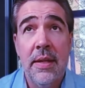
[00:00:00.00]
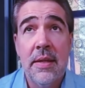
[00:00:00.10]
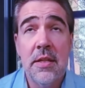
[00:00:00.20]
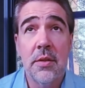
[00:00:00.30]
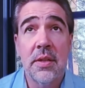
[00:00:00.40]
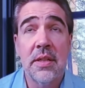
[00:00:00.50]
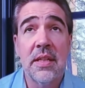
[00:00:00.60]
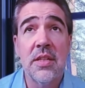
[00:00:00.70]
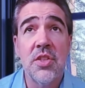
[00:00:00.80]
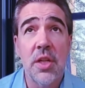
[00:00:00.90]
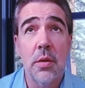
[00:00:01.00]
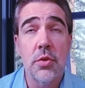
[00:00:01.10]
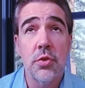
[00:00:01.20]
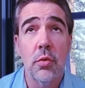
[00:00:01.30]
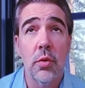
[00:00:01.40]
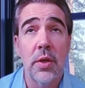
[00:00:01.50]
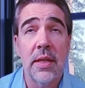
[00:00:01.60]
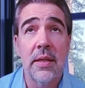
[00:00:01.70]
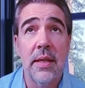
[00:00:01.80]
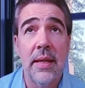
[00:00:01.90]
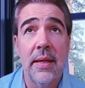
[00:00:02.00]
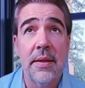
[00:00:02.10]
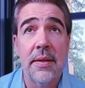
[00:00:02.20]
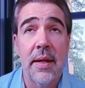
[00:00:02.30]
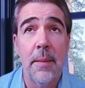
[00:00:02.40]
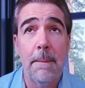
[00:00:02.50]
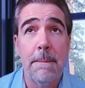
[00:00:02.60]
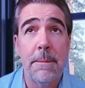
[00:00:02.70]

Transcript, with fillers: you know can can share a story and and um,